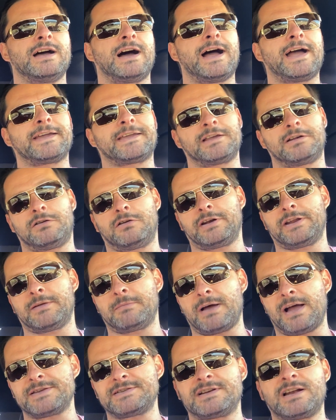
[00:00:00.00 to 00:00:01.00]
I can only
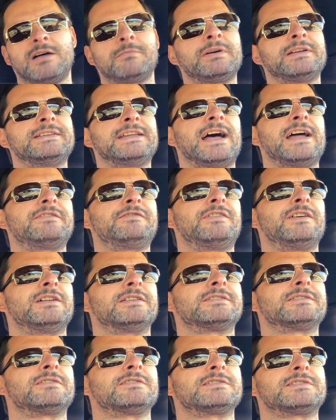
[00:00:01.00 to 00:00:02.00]
imagine how my dad
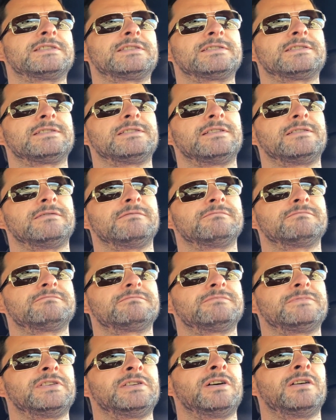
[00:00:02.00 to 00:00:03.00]
felt because
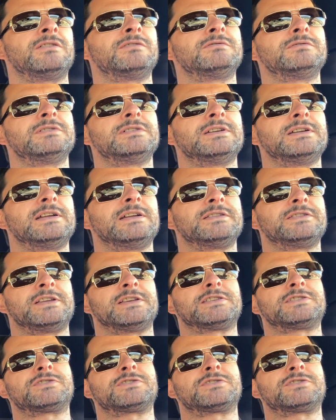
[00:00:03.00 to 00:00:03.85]
you know the